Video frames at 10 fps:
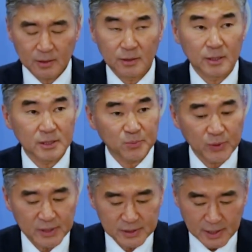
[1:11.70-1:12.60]
This
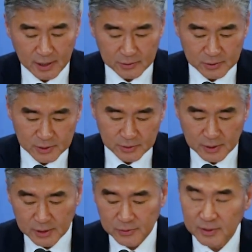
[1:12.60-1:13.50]
breaks down to
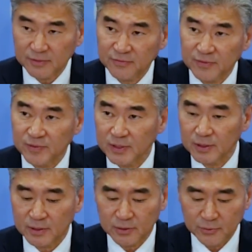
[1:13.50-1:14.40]

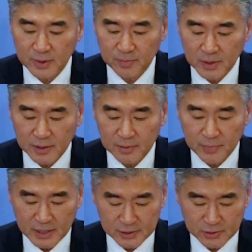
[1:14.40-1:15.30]
153 million
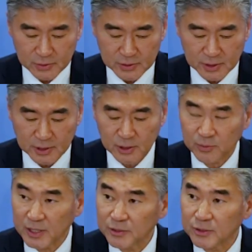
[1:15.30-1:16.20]
pesos in
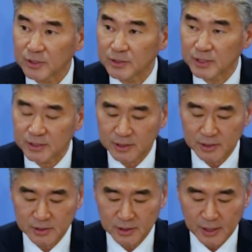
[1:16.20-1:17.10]
humanitarian
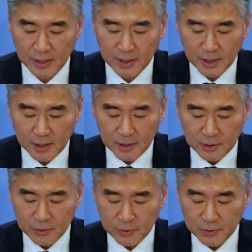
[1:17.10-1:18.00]
assistance
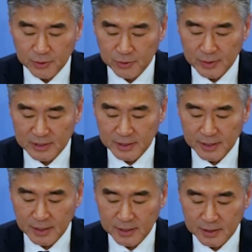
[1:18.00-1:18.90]
through
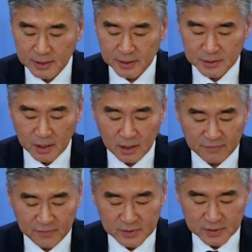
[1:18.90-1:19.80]
USAID's
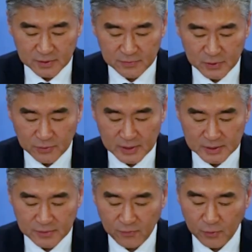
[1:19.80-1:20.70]
Office of
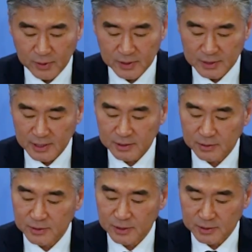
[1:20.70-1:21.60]
U.S. Foreign
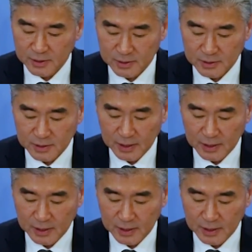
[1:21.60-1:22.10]
Disaster Assistance